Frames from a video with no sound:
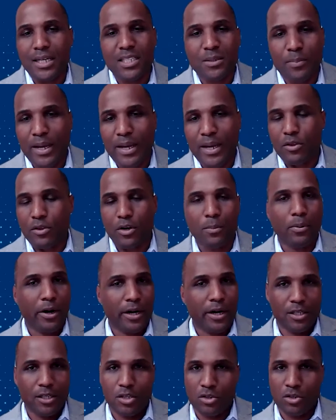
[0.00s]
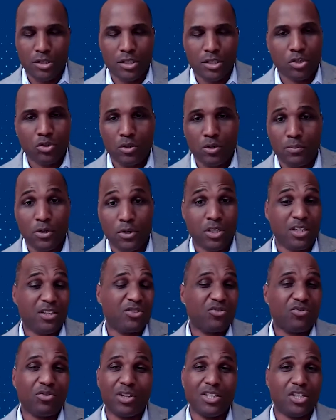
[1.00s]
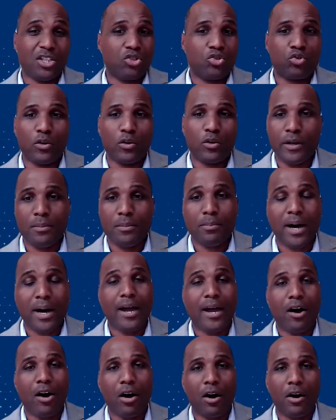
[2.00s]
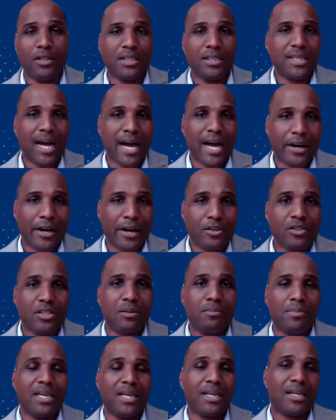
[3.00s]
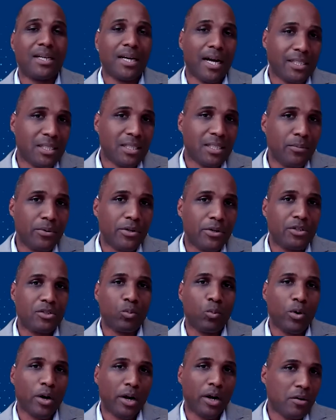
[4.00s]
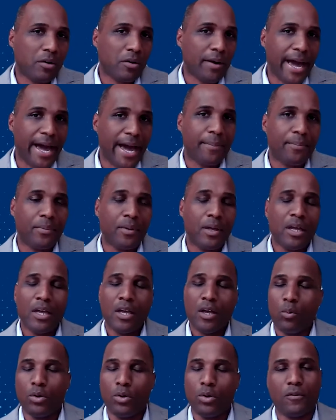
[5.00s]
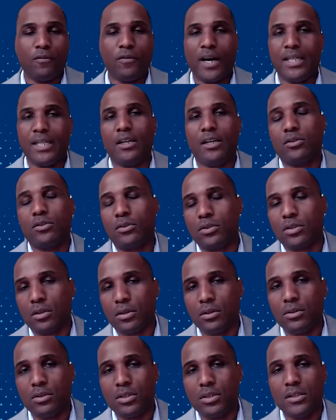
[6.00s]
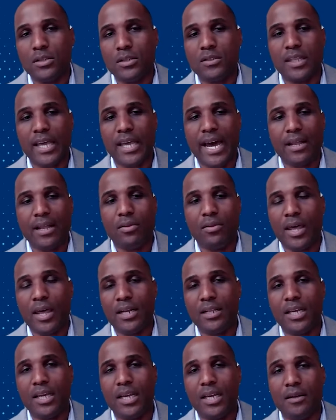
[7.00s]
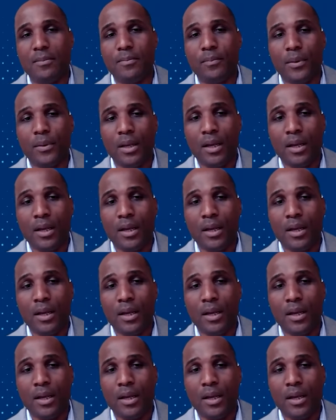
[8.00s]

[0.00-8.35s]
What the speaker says: expand third-party distribution is really just driven by our desire to meet customers where they're at with the financial solutions that they need.